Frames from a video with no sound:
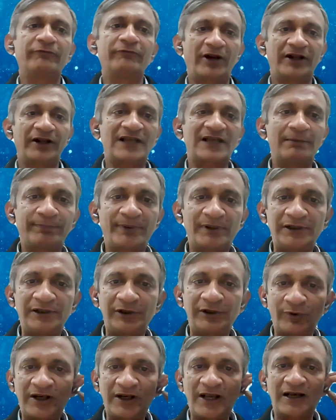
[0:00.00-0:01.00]
For
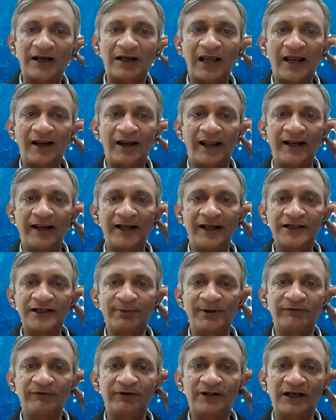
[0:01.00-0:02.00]
example, during our
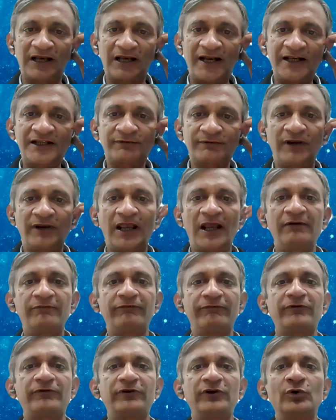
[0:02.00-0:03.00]
engagement with clients, we
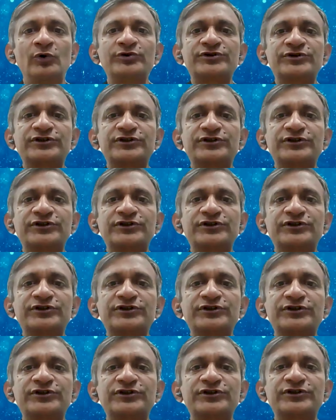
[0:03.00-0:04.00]
have used
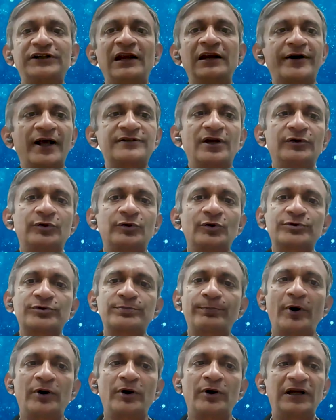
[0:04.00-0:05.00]
tailored radars to
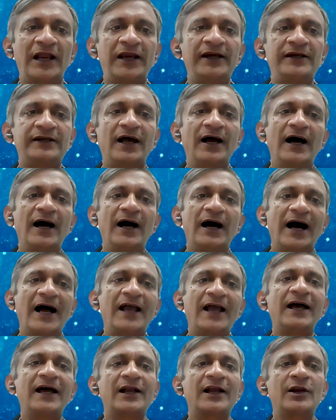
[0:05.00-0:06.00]
spotlight
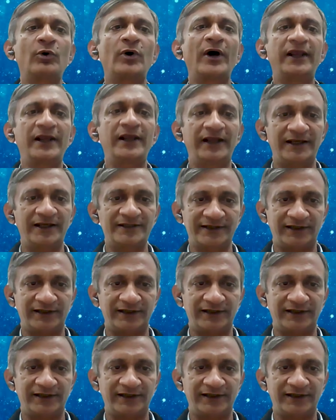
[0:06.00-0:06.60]
high ROI